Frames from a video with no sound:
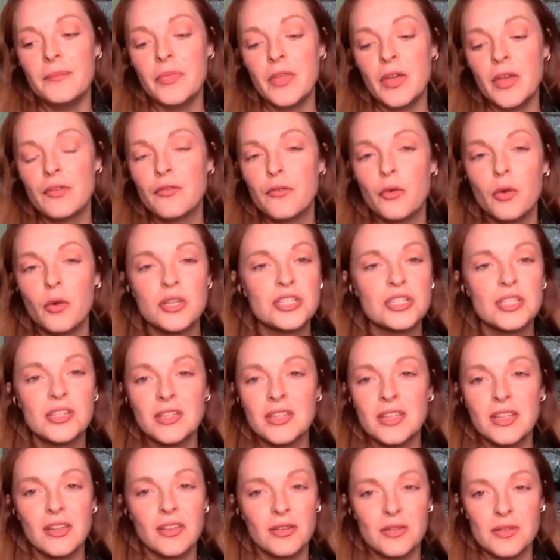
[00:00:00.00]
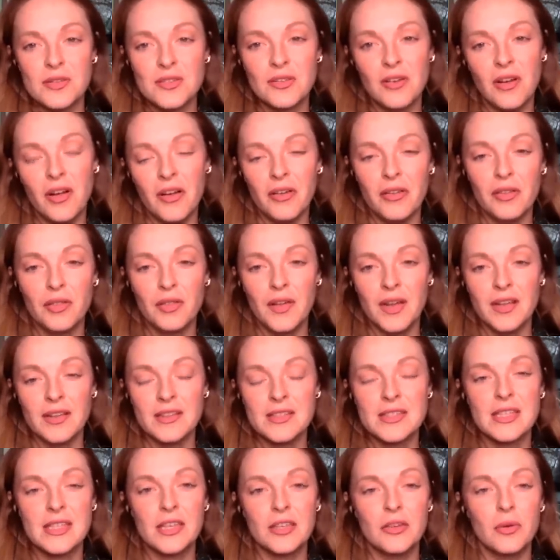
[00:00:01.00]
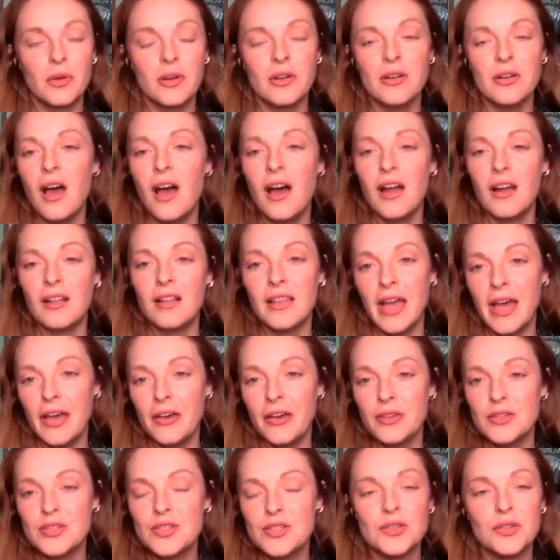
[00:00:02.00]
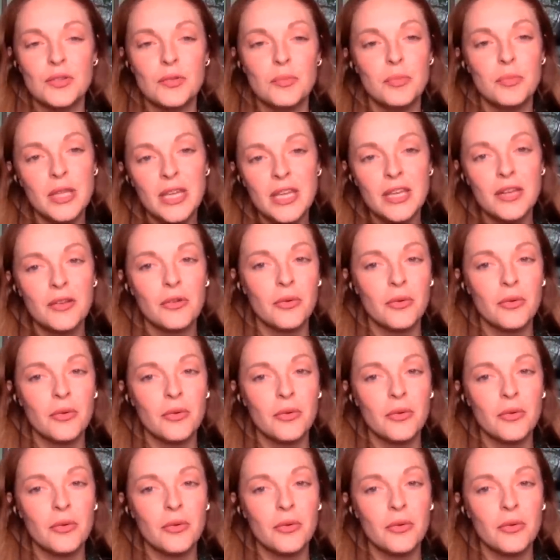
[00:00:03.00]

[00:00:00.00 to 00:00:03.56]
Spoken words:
unfortunately, those are all things that you are not allowed to be or